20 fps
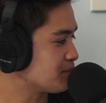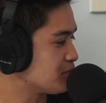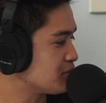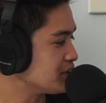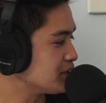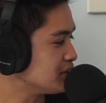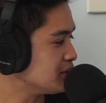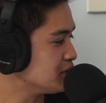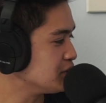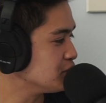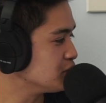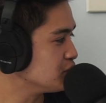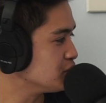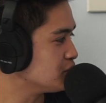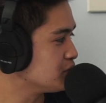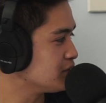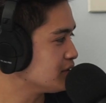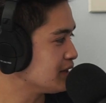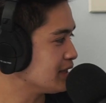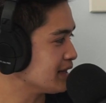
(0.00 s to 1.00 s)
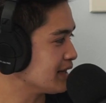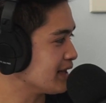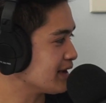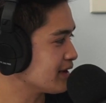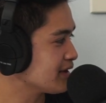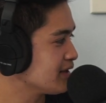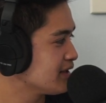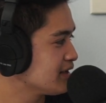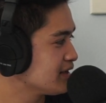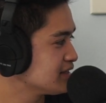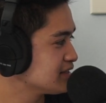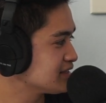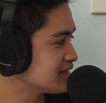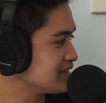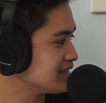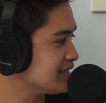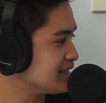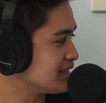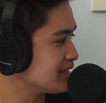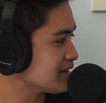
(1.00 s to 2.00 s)
pretty new, and like
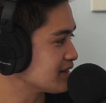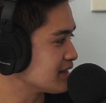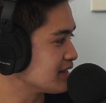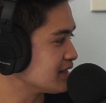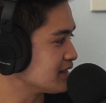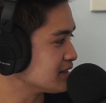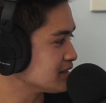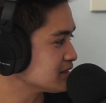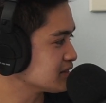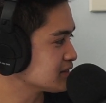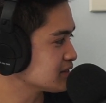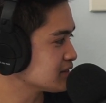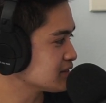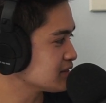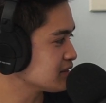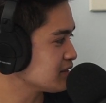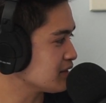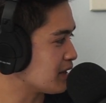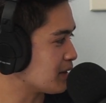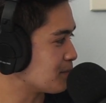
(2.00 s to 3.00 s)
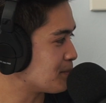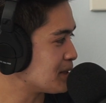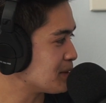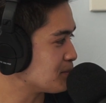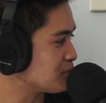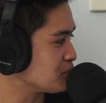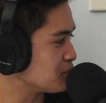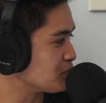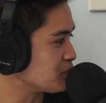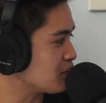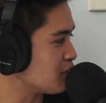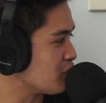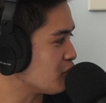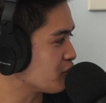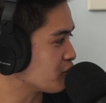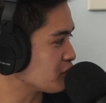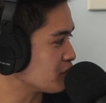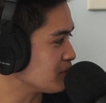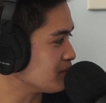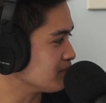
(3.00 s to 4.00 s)
seeing things like people go
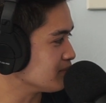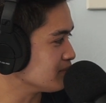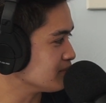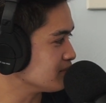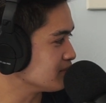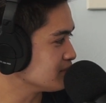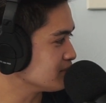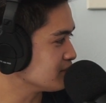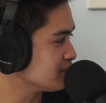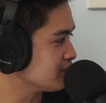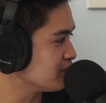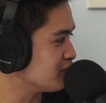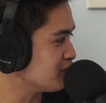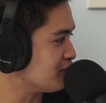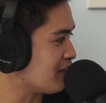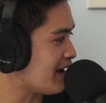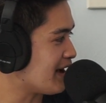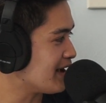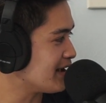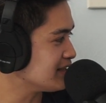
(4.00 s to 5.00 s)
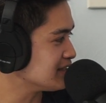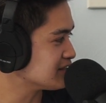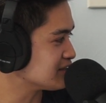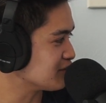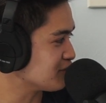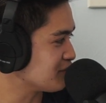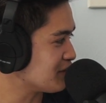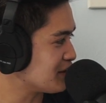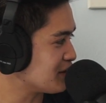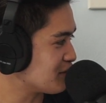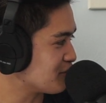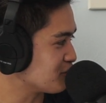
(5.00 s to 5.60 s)
from Vine to fighting